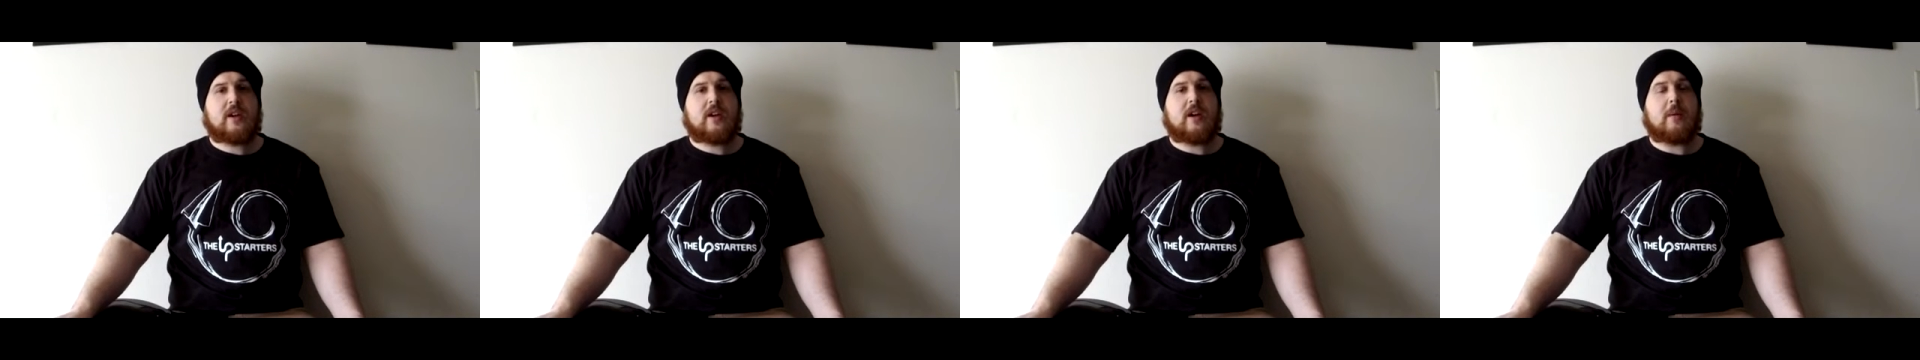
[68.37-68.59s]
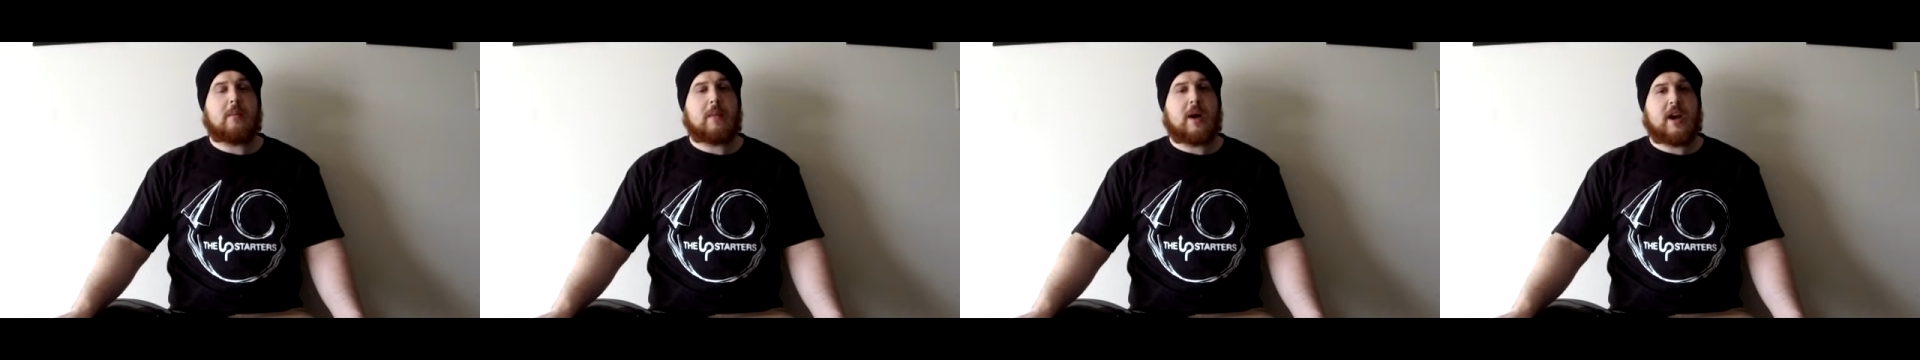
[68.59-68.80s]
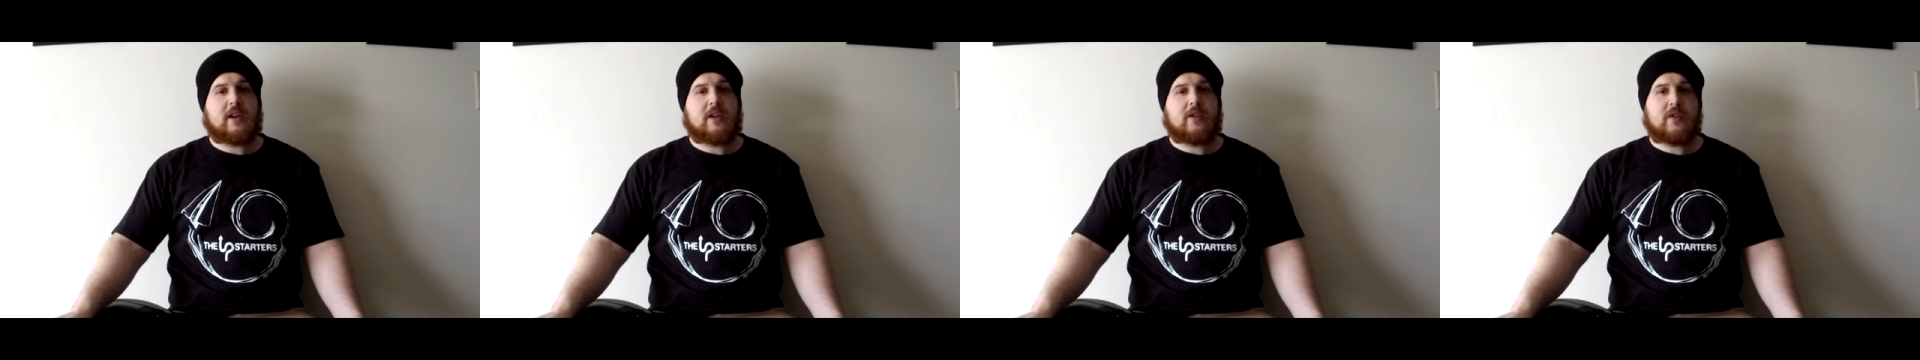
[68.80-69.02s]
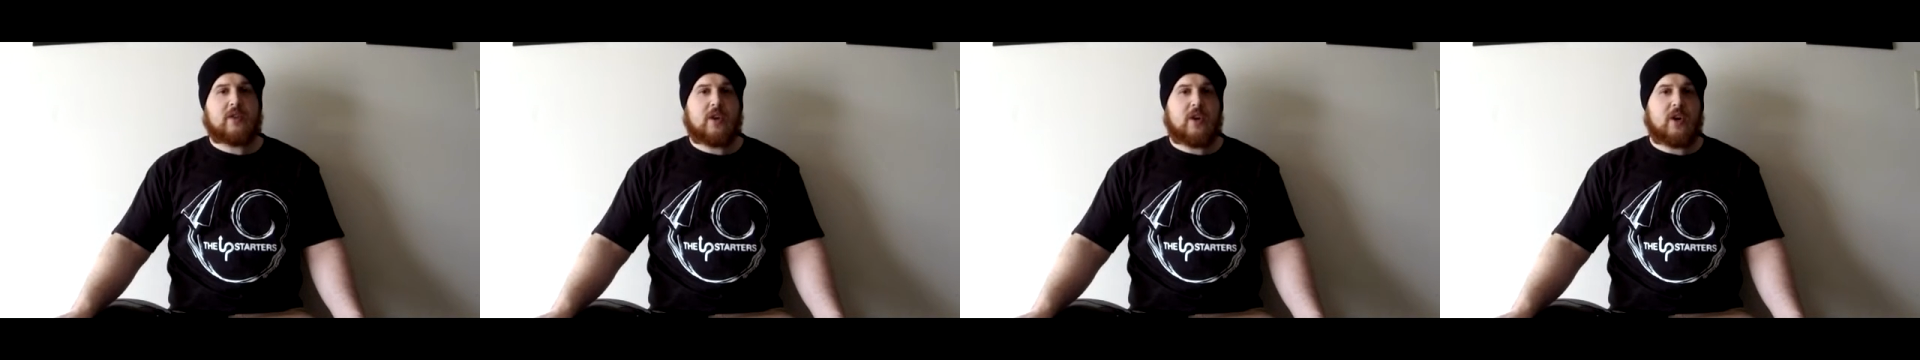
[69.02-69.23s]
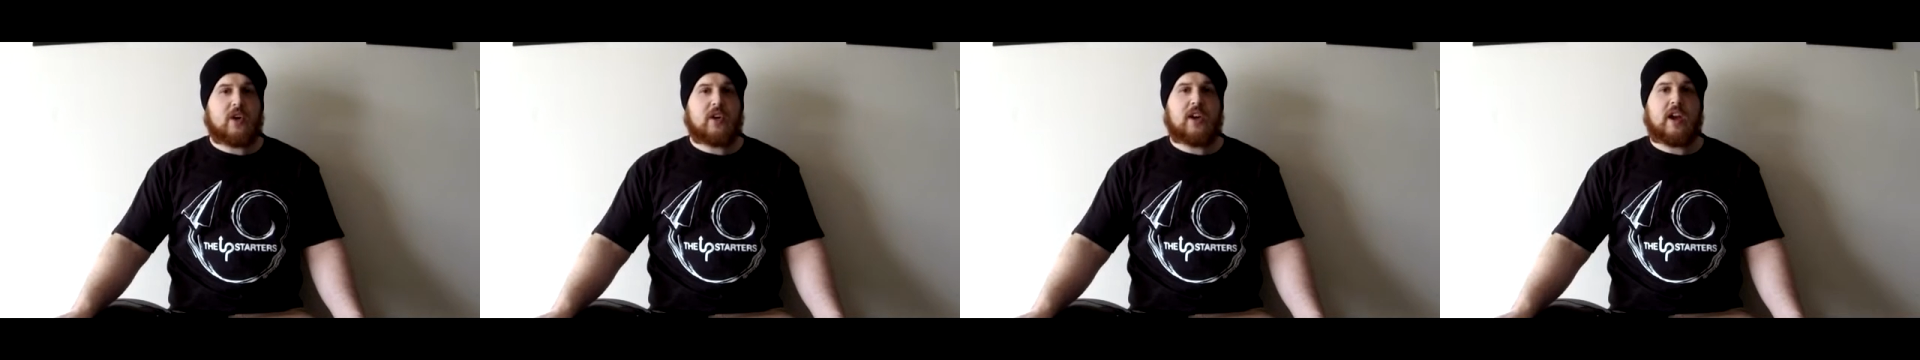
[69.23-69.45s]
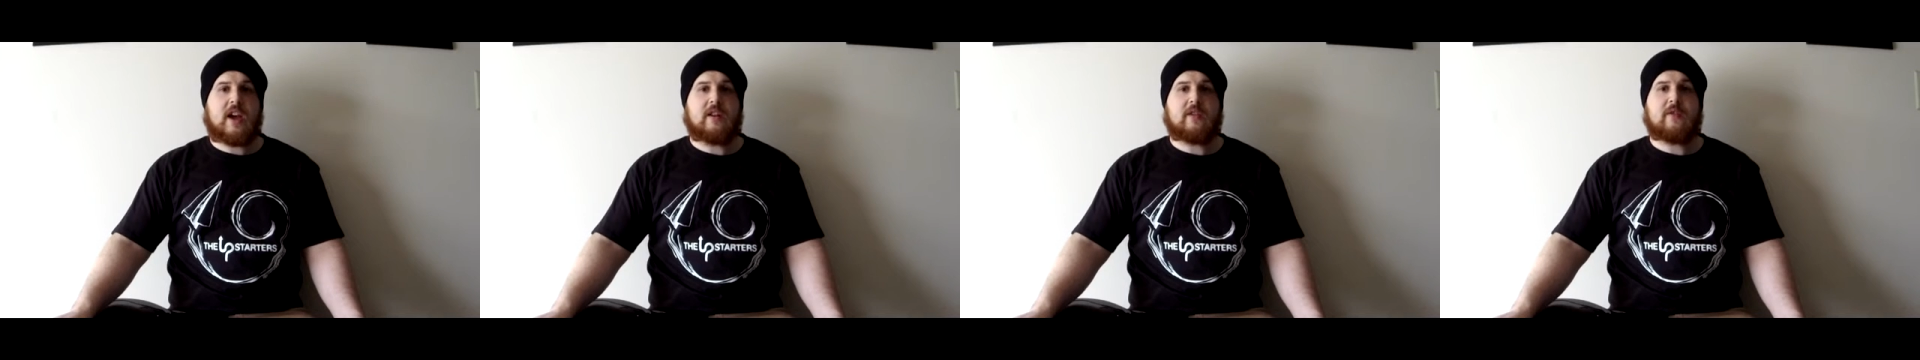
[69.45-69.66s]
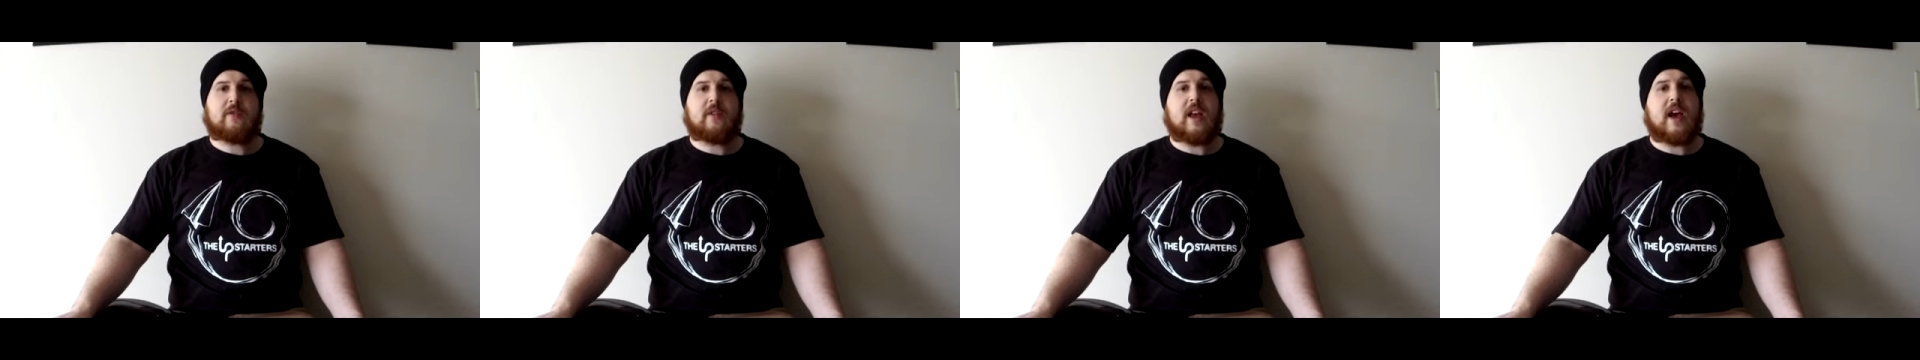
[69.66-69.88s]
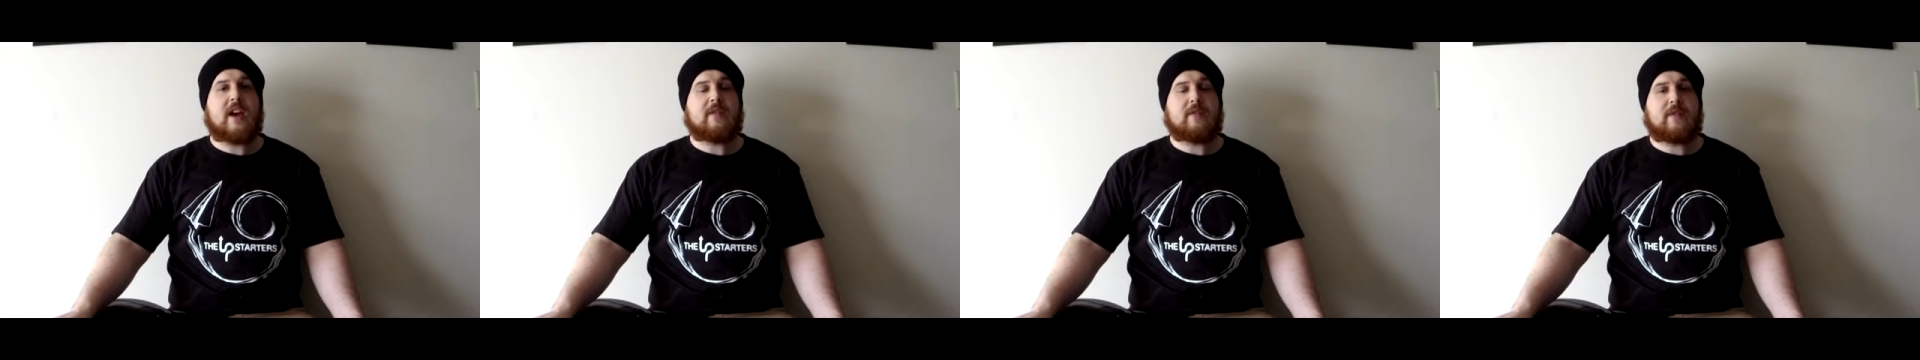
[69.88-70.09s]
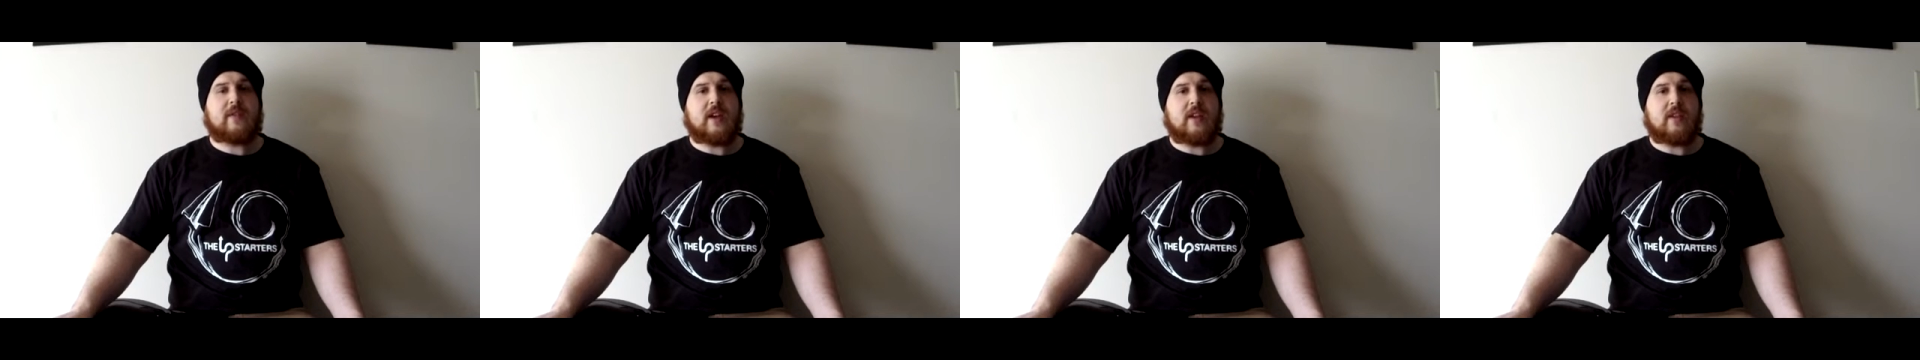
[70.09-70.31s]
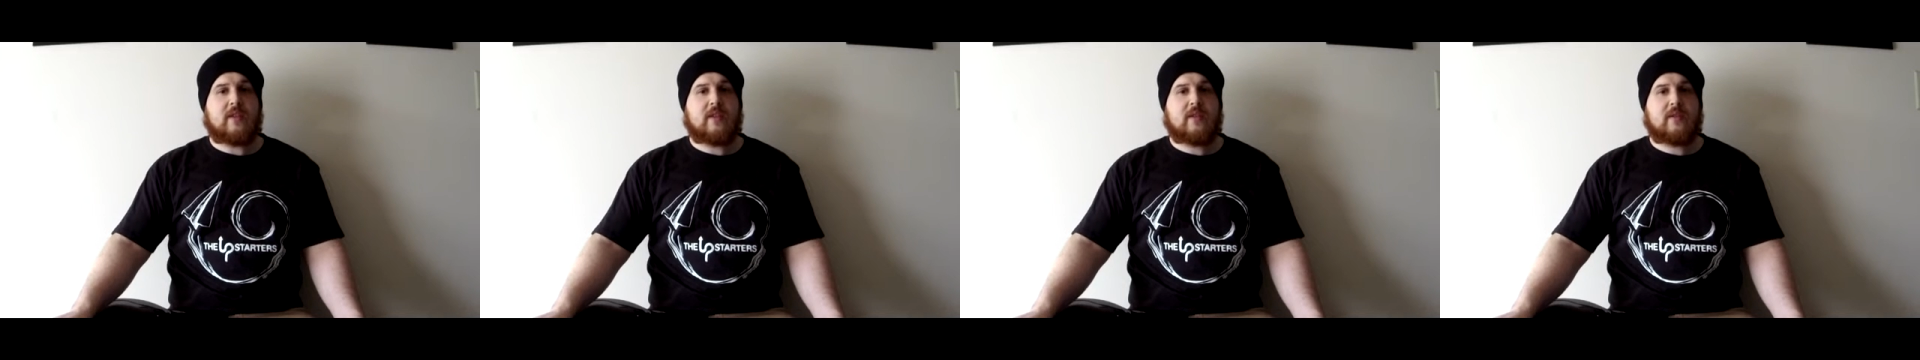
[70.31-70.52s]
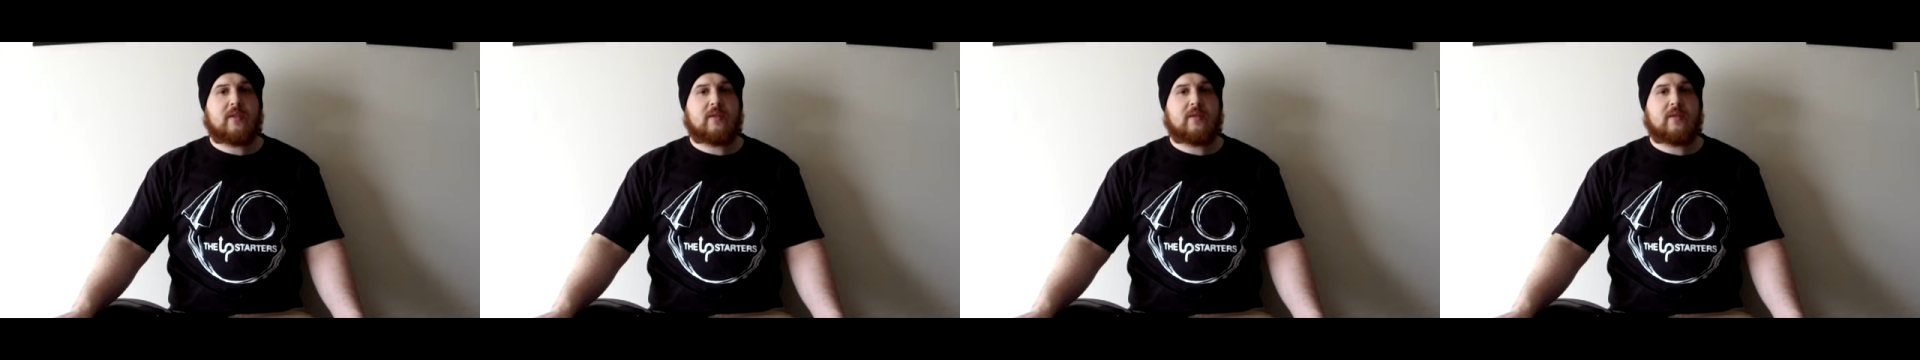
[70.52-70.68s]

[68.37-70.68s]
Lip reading: a minor third, and a flat fifth.